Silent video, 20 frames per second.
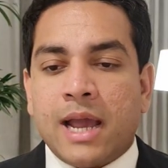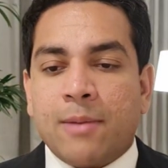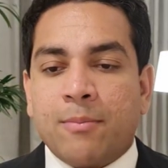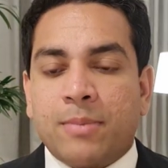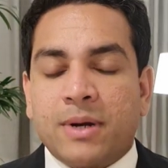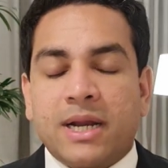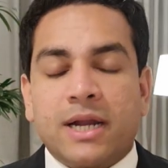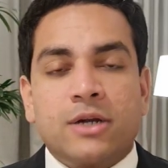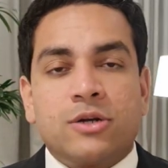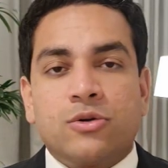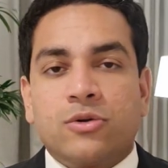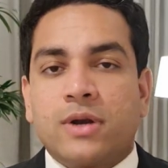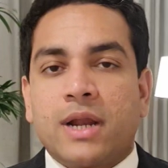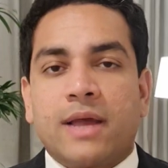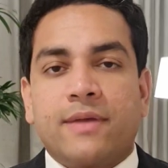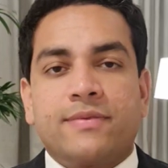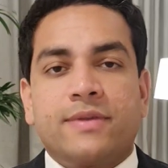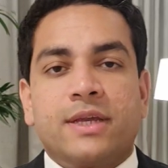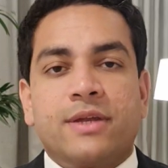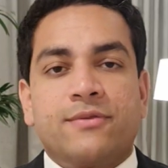But I don't
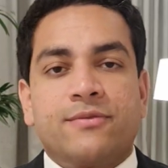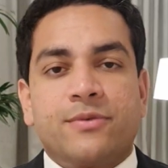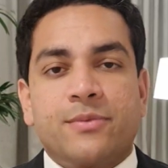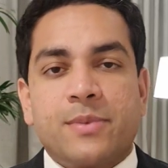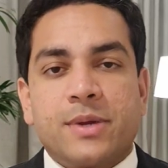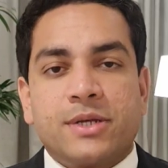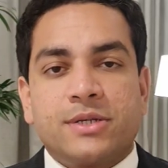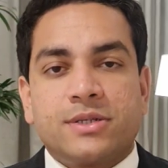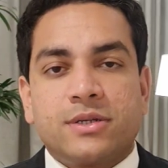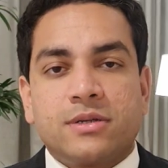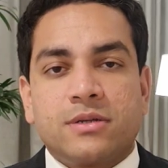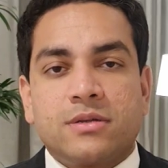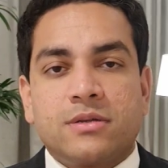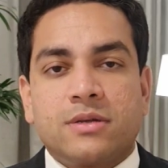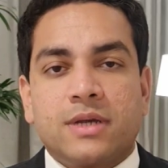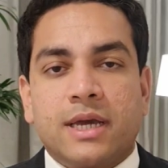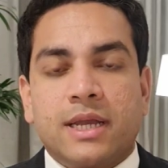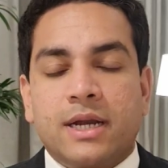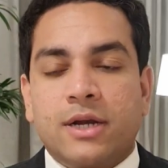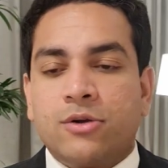have the information.
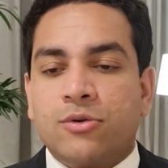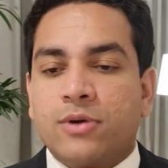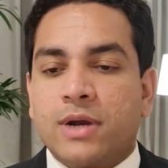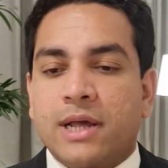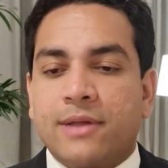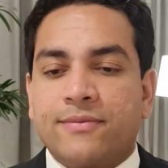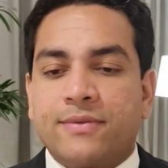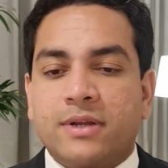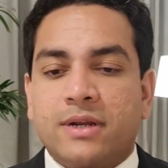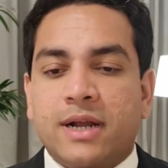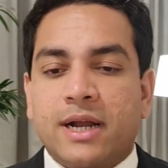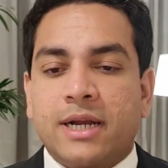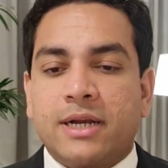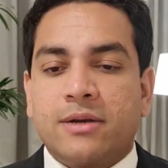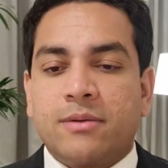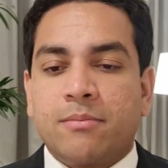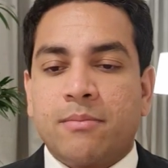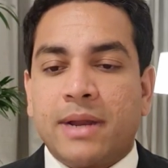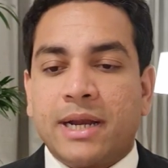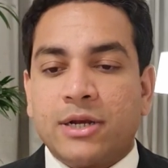And I don't have the
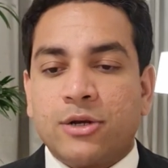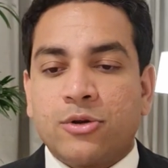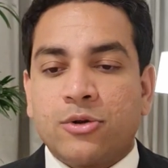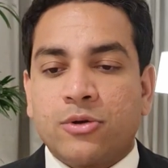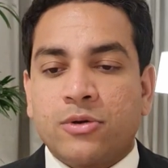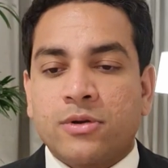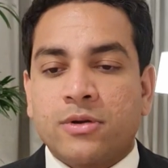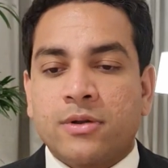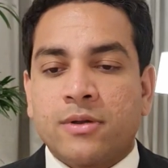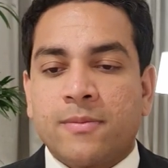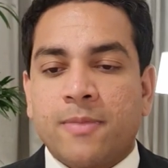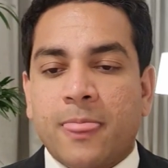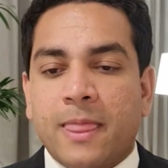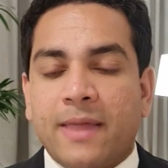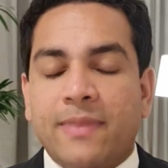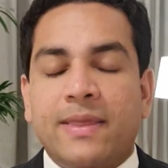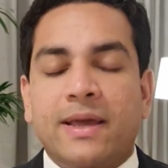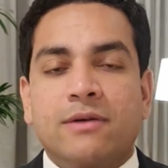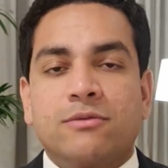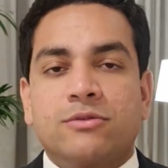right mentor.
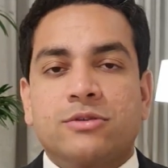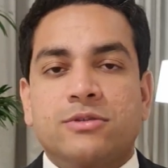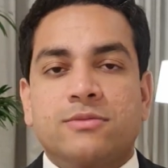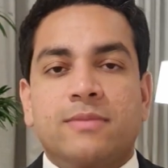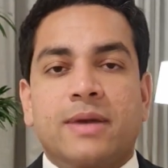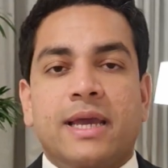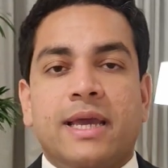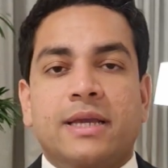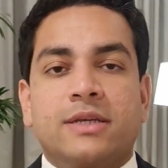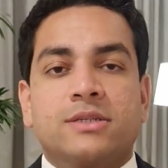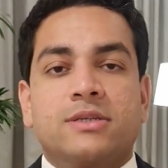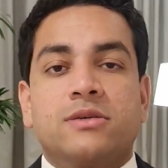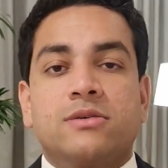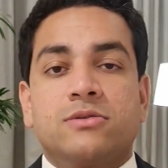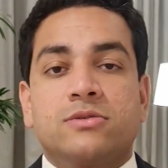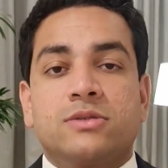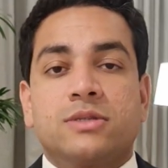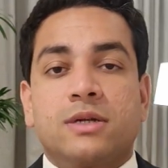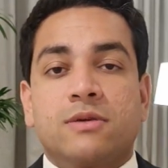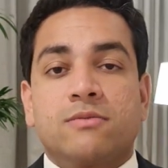And that was my
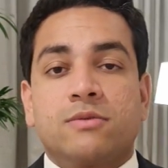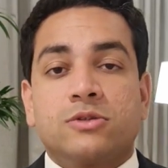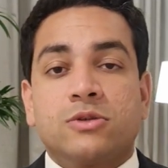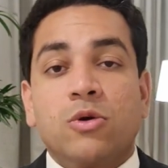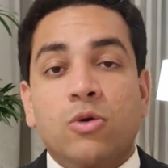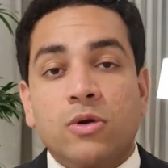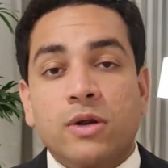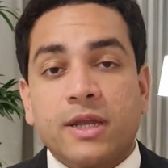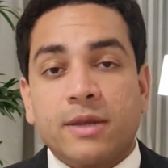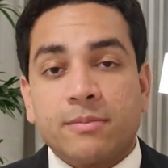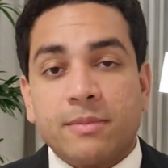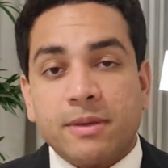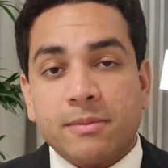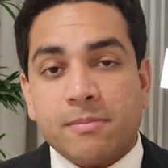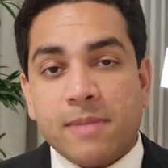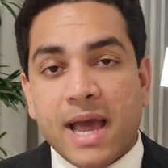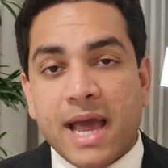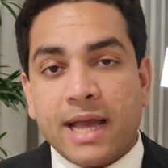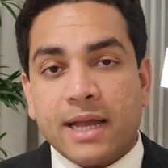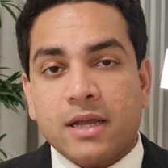excuse that was holding me
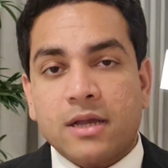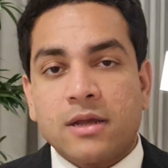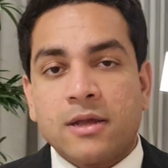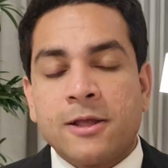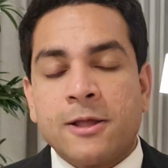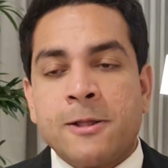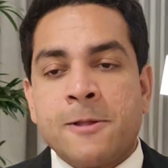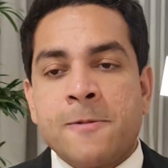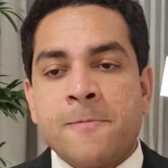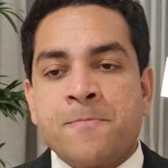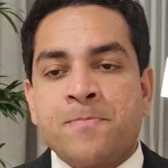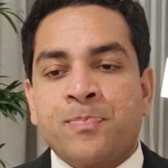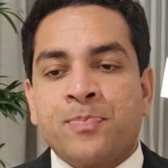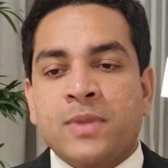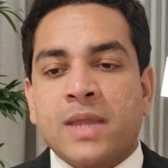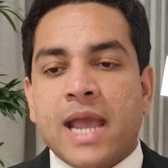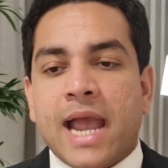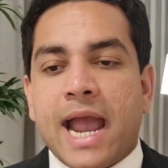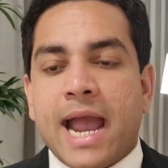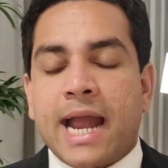back.
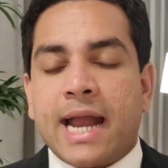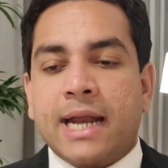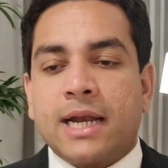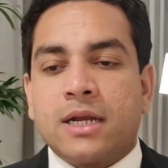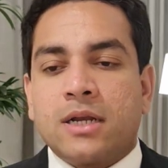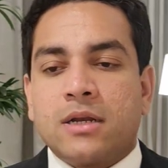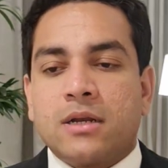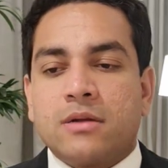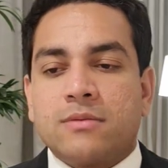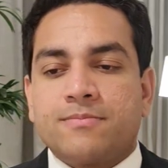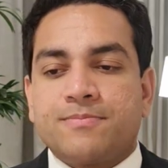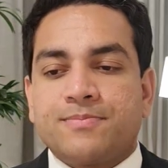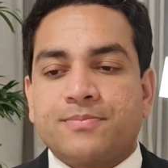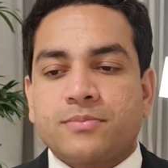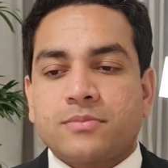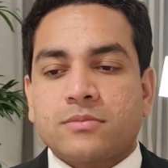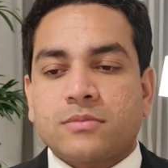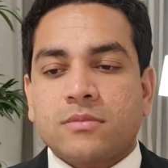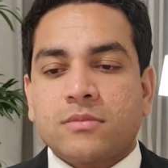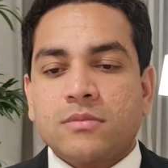And
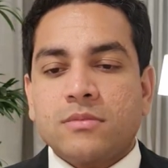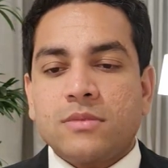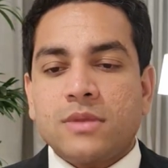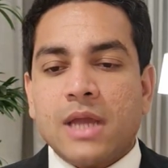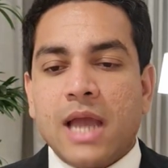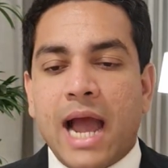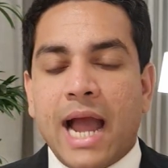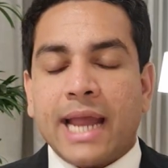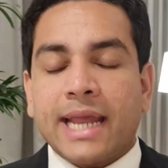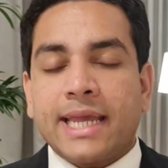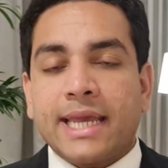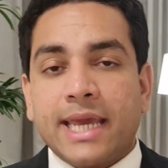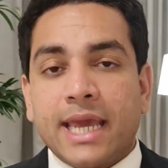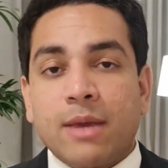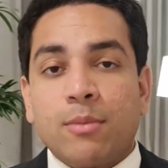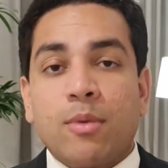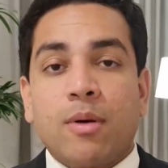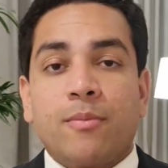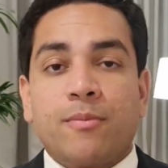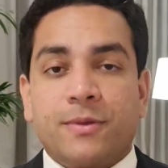I
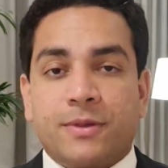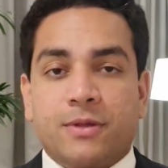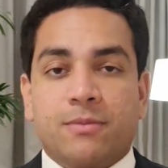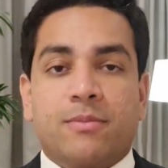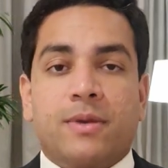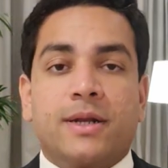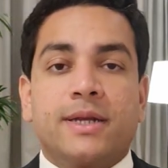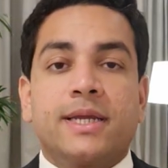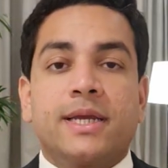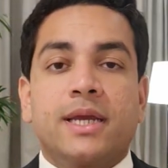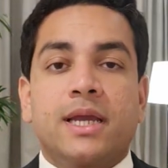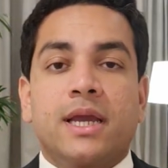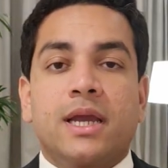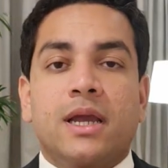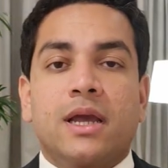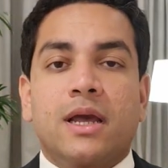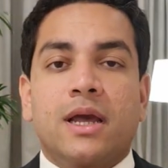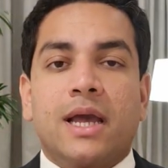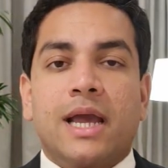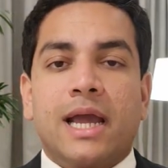came up with the money
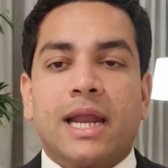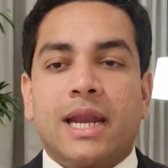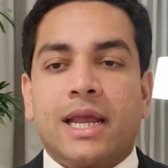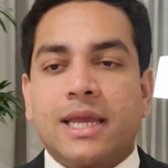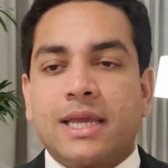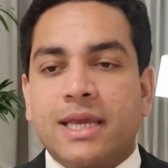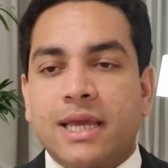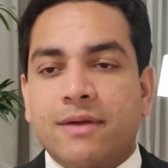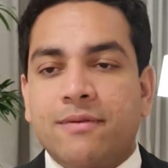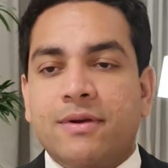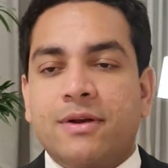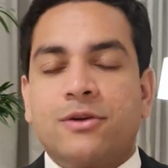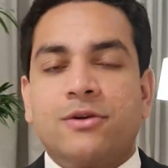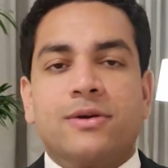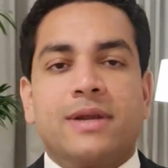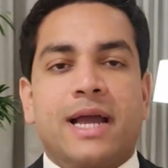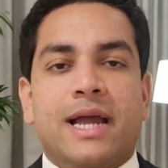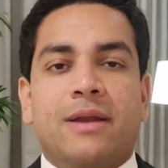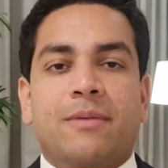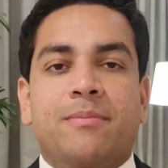and I gave it to
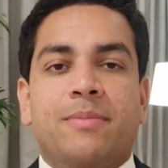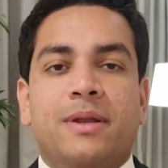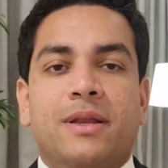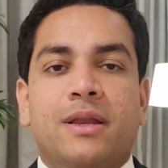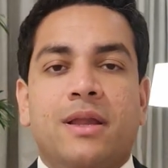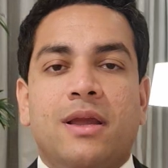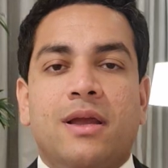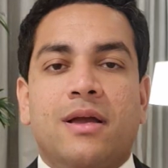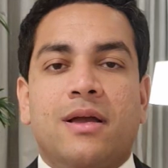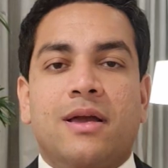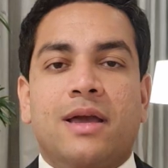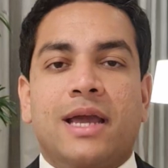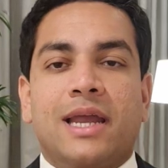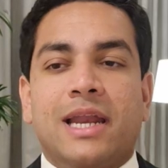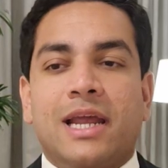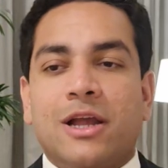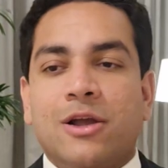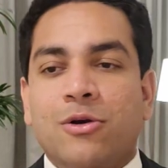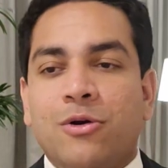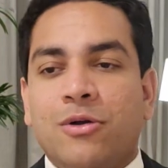Dan Pena
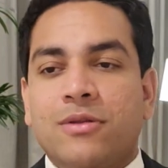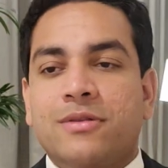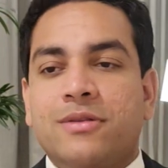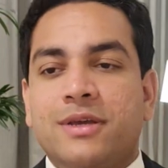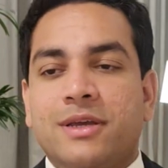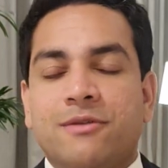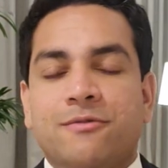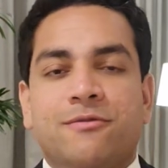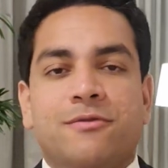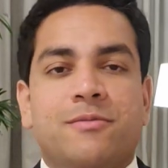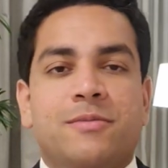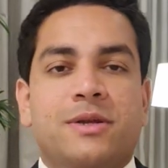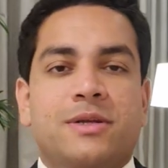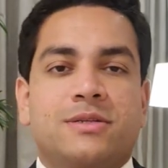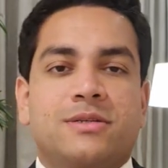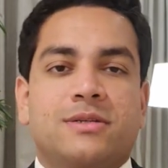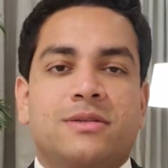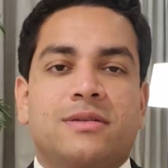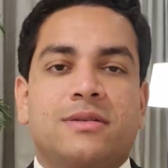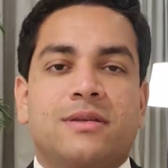and I got the
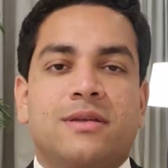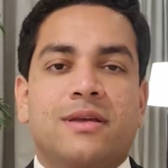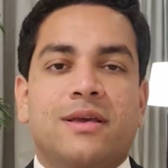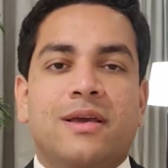information.